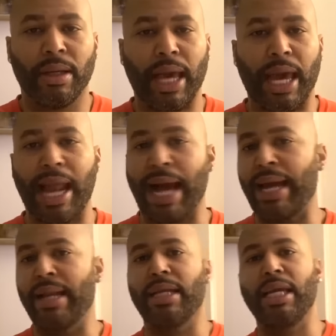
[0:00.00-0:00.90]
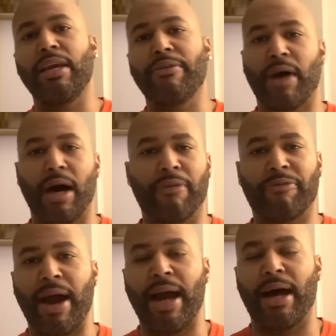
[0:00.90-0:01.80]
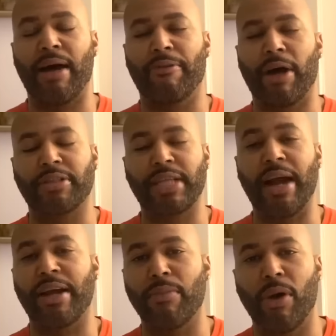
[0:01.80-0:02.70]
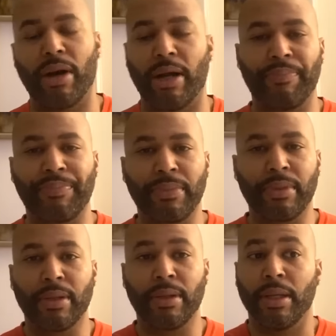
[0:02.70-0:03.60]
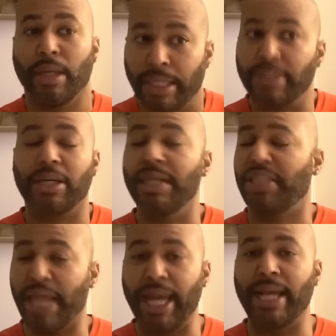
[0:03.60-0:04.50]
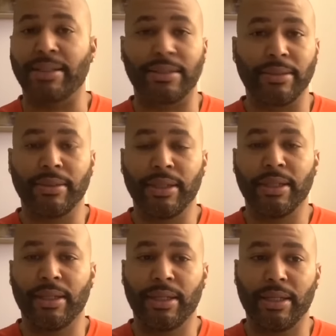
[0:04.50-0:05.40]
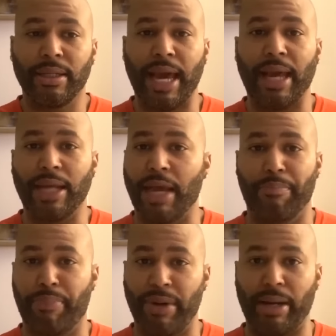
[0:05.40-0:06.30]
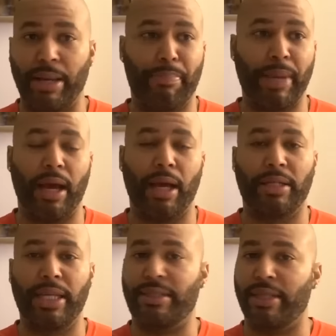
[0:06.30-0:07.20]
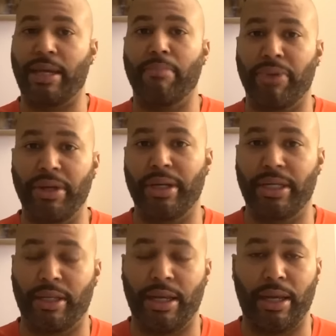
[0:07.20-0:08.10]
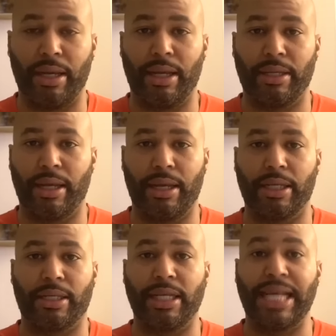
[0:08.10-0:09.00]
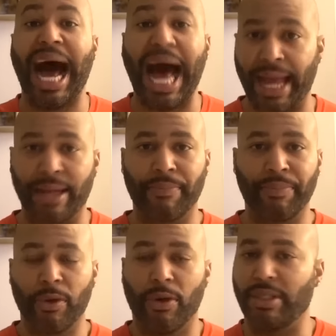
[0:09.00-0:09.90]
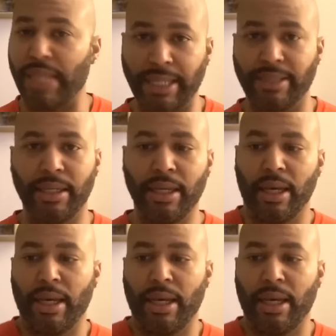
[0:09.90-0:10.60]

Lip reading: And I got to leave Saturday morning. It's a good chance that dick sucking Brenda is hot or sexy.